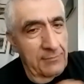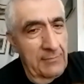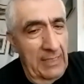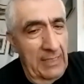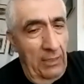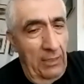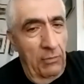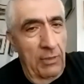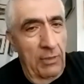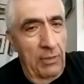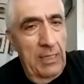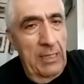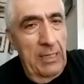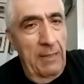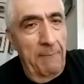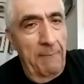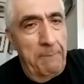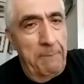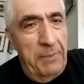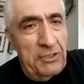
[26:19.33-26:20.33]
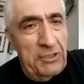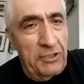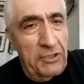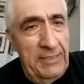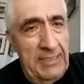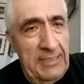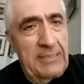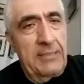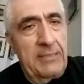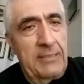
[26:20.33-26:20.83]
Now, picture
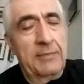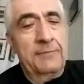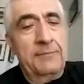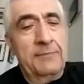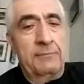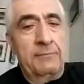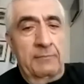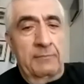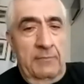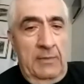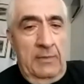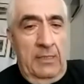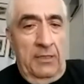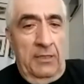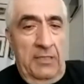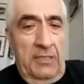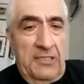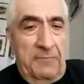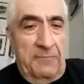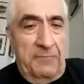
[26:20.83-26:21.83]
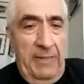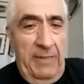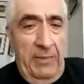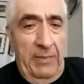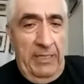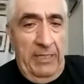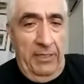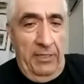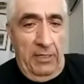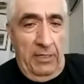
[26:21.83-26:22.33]
this: this
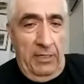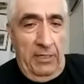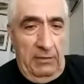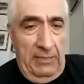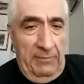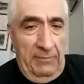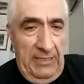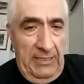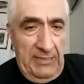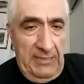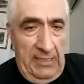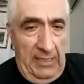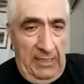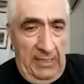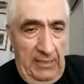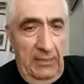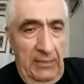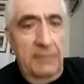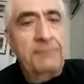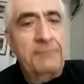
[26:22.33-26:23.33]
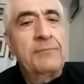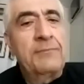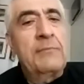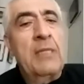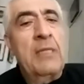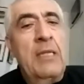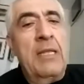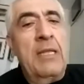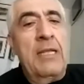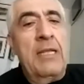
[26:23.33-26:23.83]
baby here, Lebanese guy,
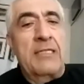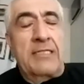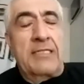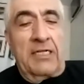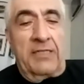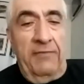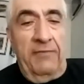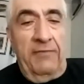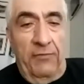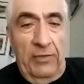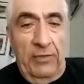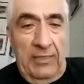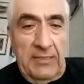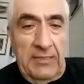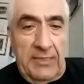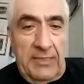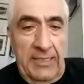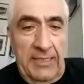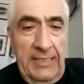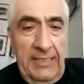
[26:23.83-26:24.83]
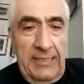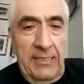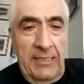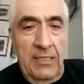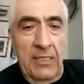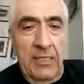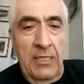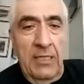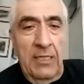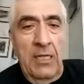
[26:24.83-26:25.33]
started giving food on the street.
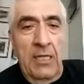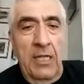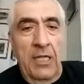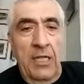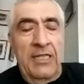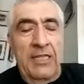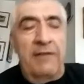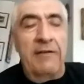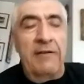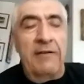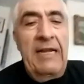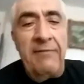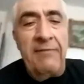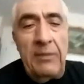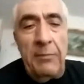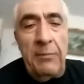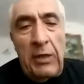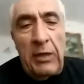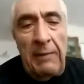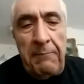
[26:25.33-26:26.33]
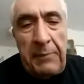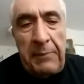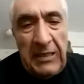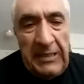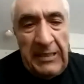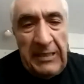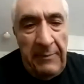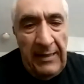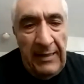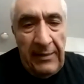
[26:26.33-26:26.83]
Now, everybody because
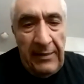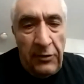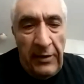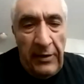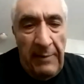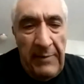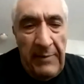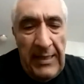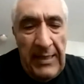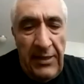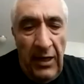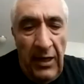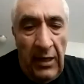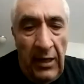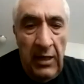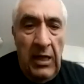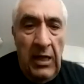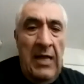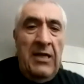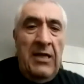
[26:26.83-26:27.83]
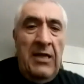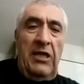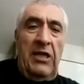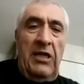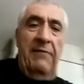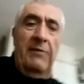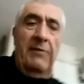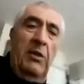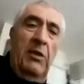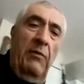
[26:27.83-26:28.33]
he made it to the media, so
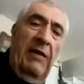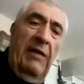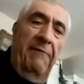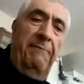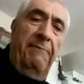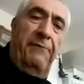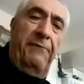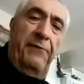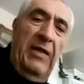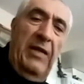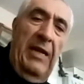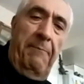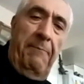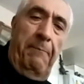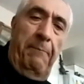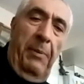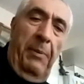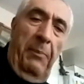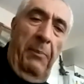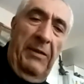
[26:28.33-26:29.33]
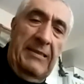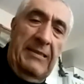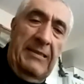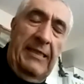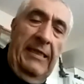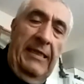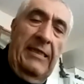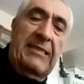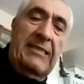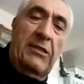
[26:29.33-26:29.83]
everybody wanted free
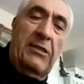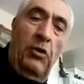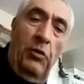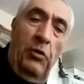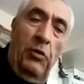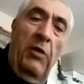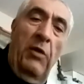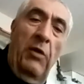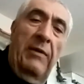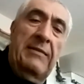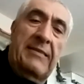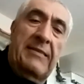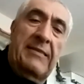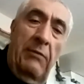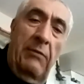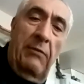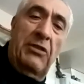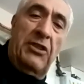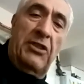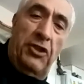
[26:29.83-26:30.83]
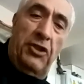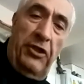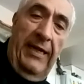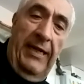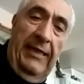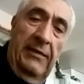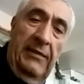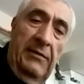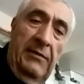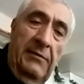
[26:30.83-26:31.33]
publicity. That's including one sandwich
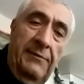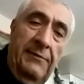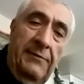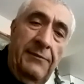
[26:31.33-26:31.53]
chain.